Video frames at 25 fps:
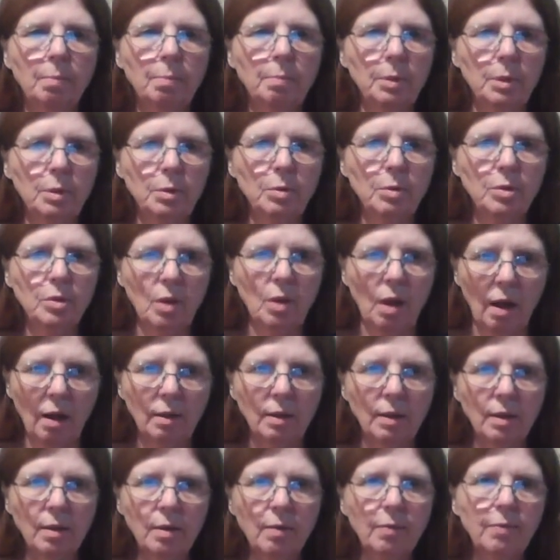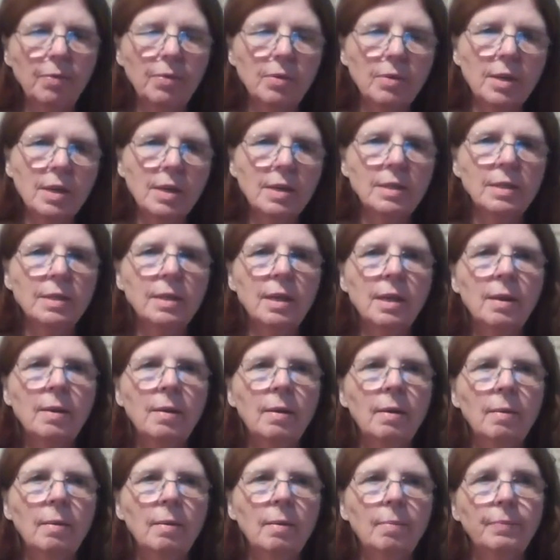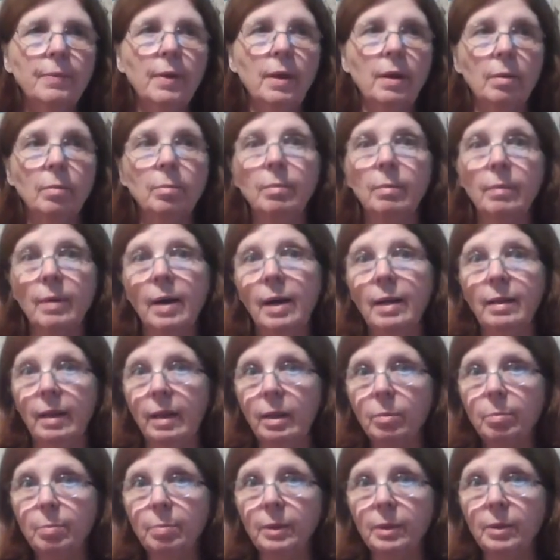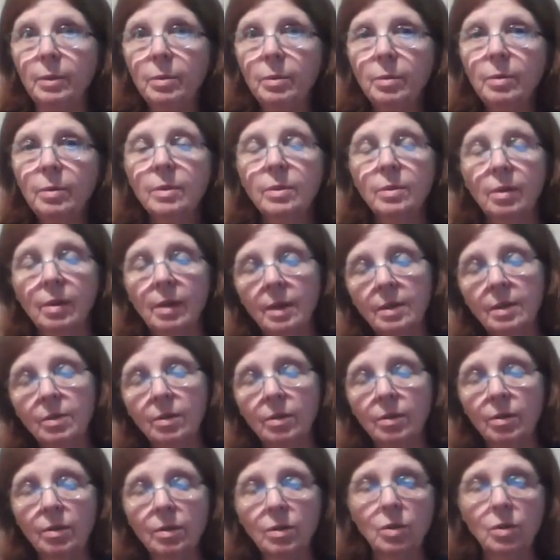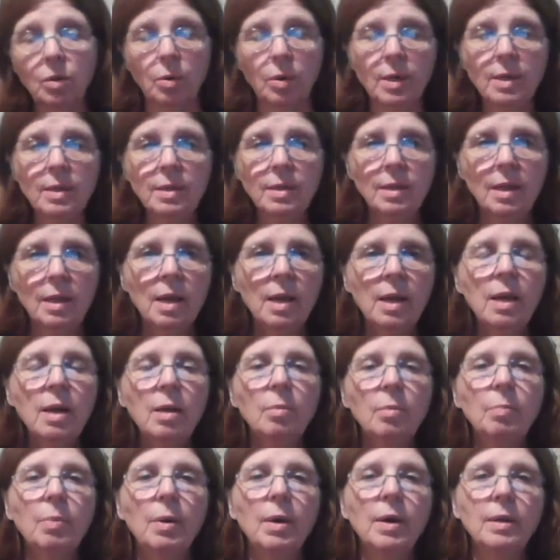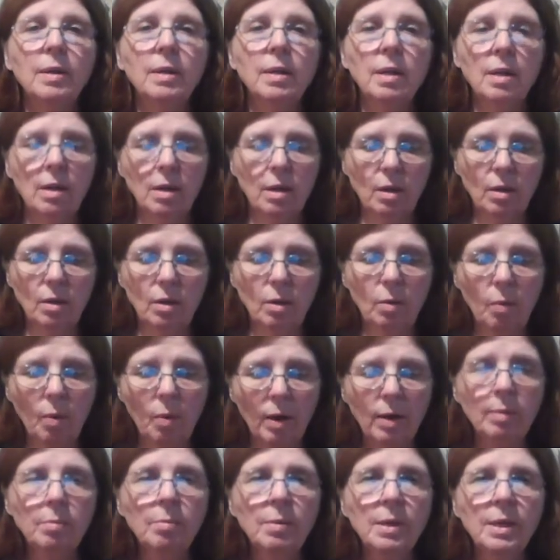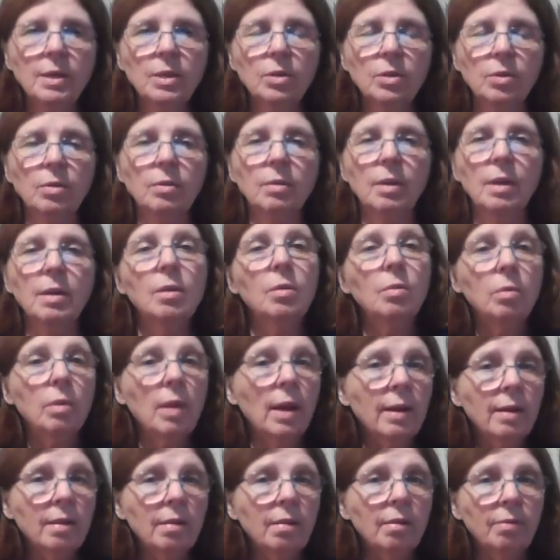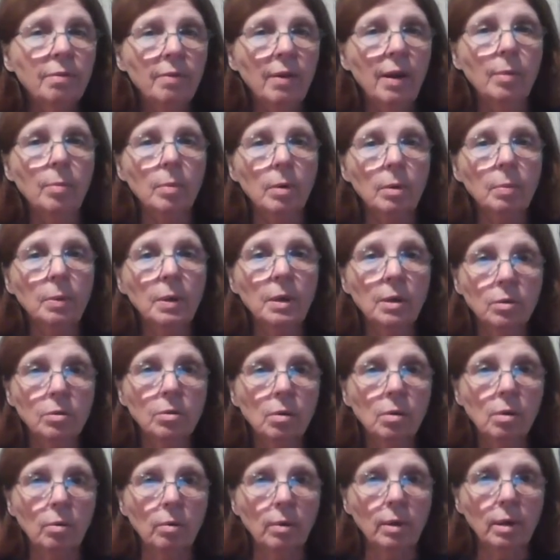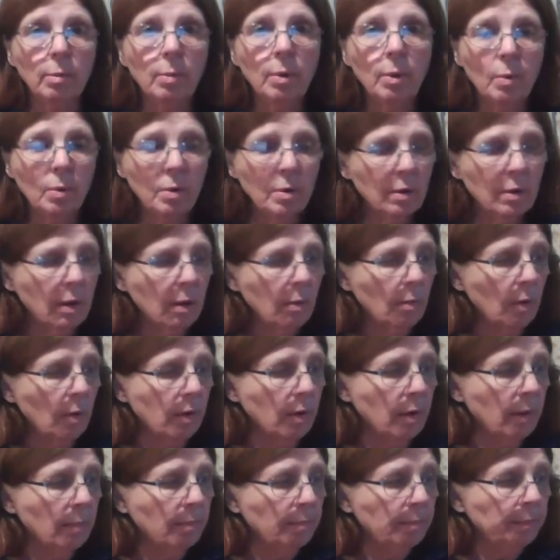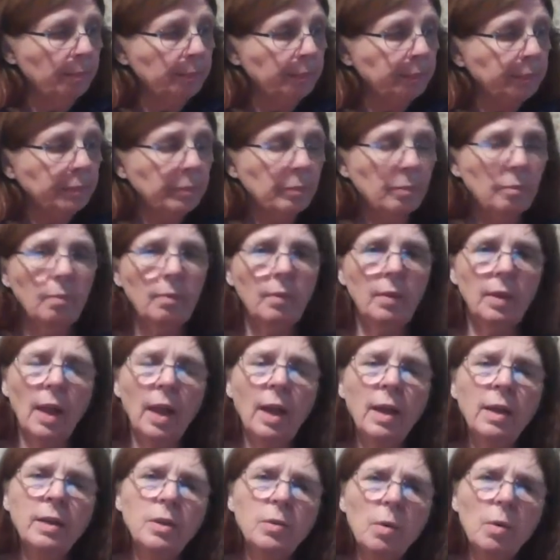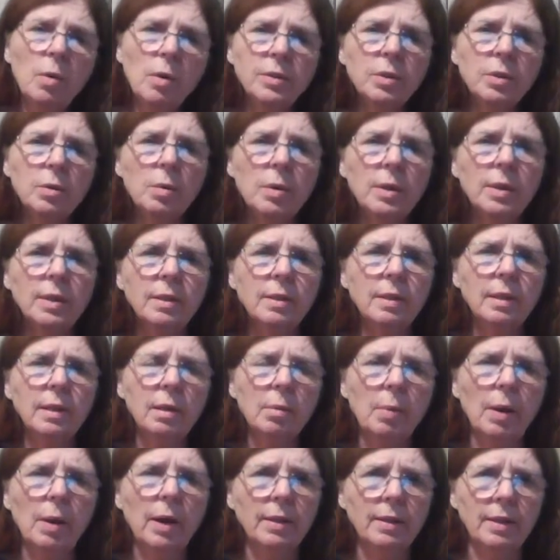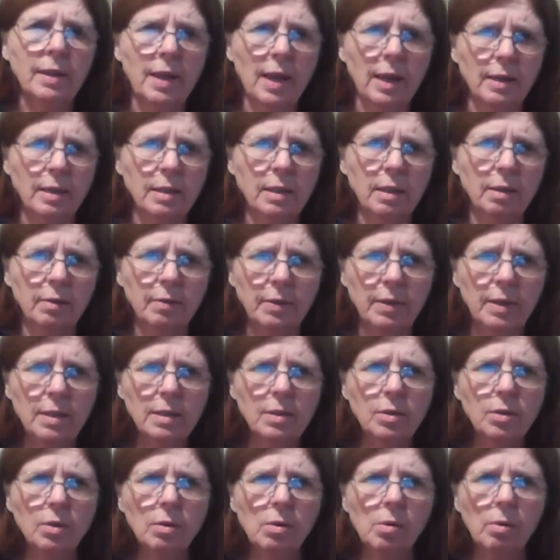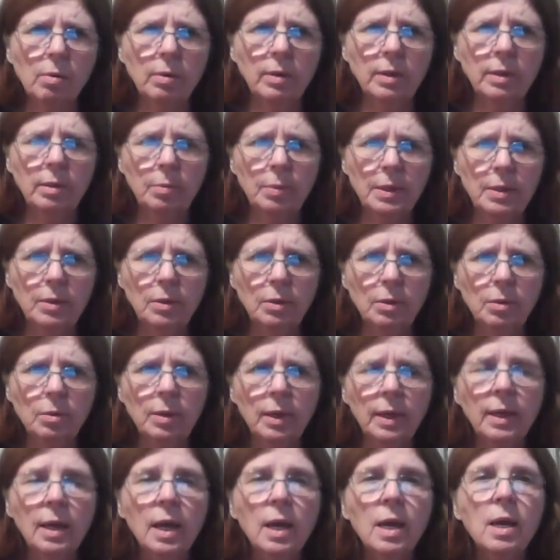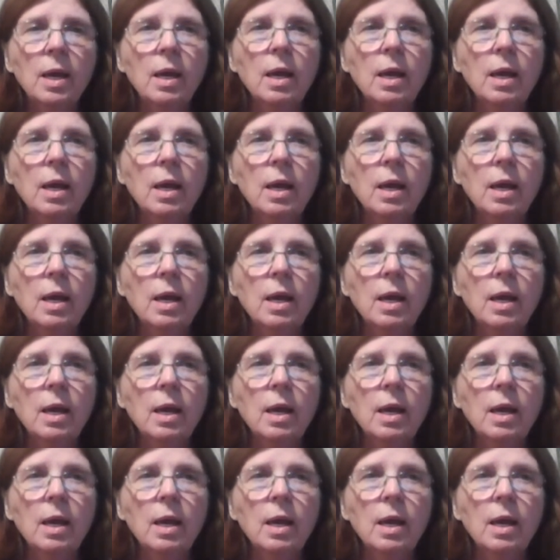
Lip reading: blue solid for this. I like blue, so that's a good choice. But you want to make sure that you like the fabric because you're going to be working with it. And you also want to think about the activities you're going to be doing.